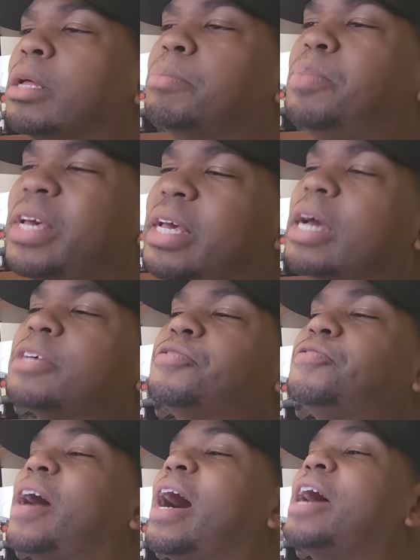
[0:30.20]

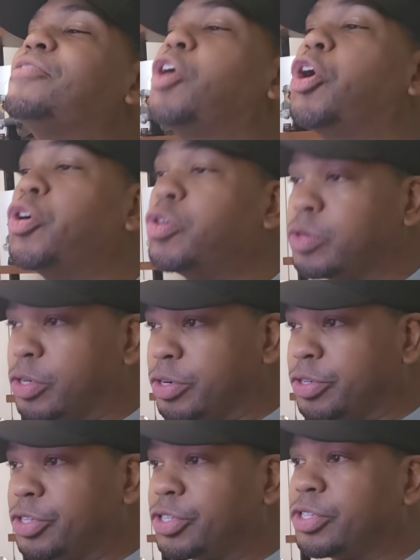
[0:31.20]
PS5
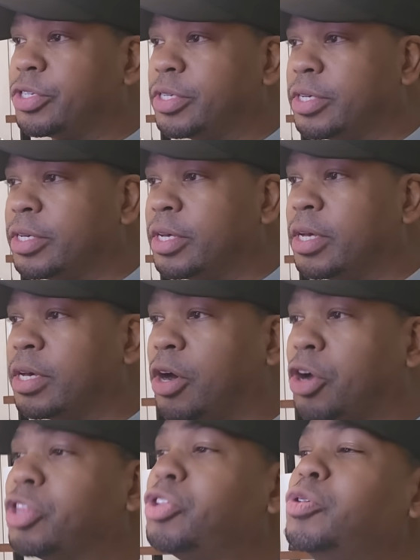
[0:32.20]
owners
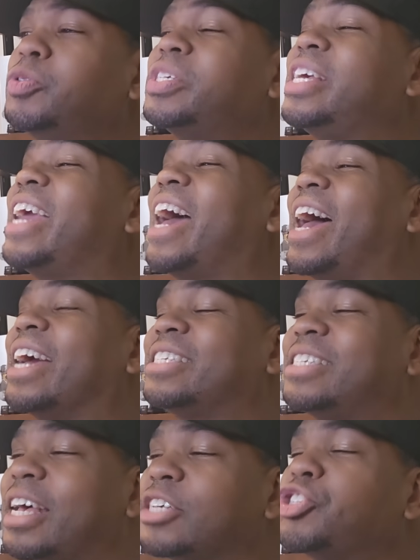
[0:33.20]
are losing
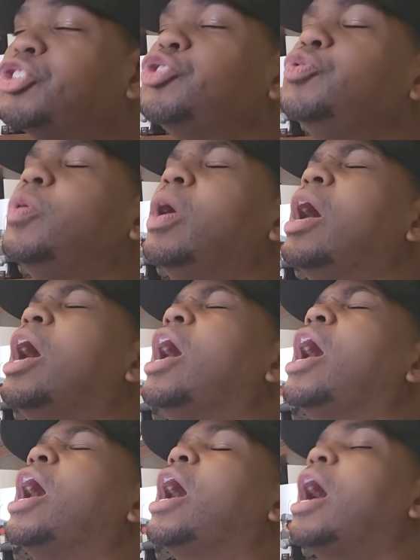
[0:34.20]
access to
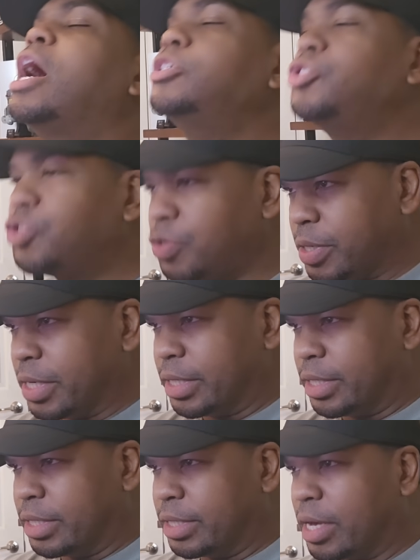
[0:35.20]

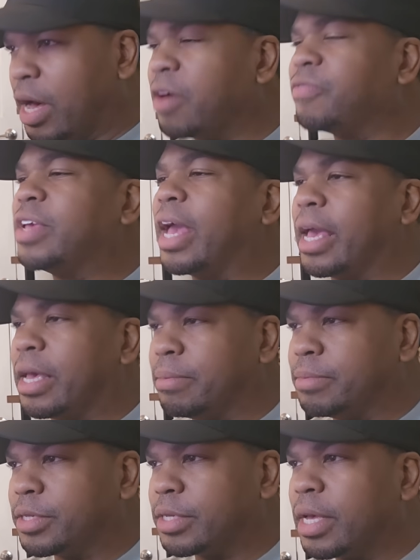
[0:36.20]
hundreds of
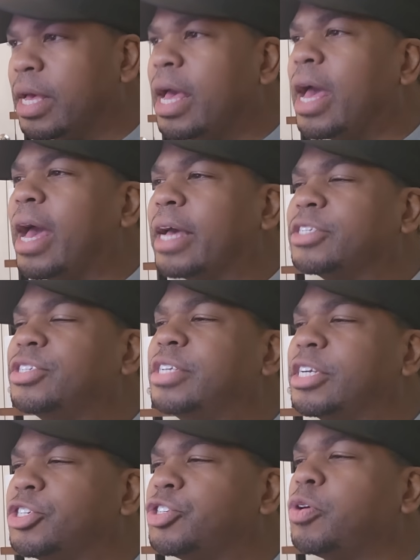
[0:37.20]
games as
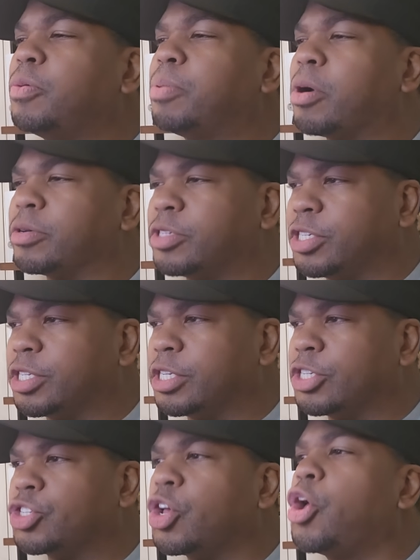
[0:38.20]
digital
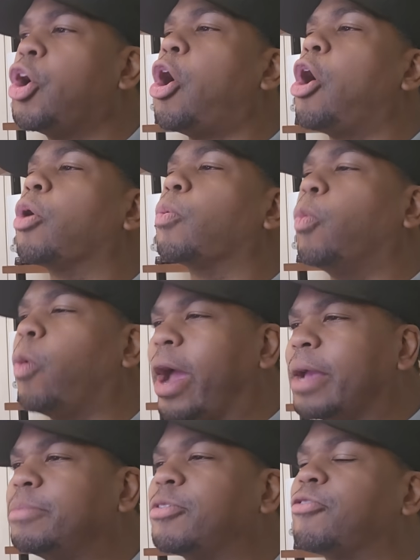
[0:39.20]
purchases are
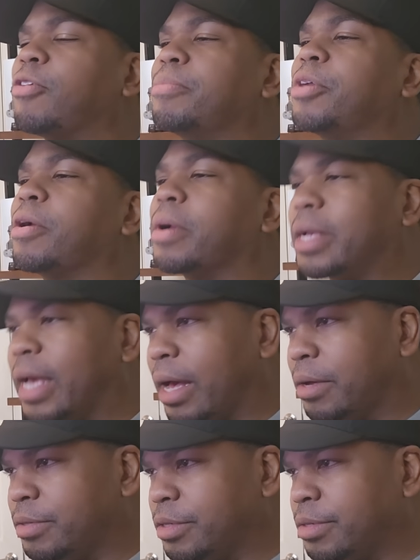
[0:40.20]
wiped from their
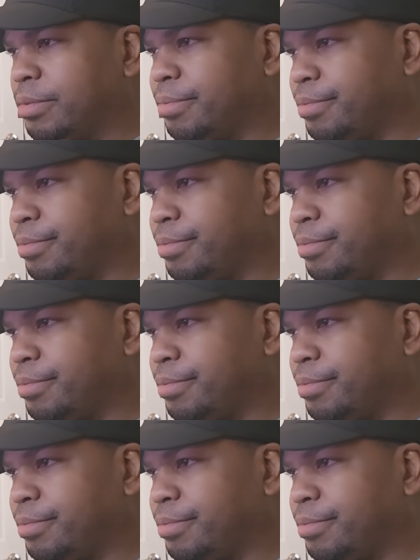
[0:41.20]
accounts.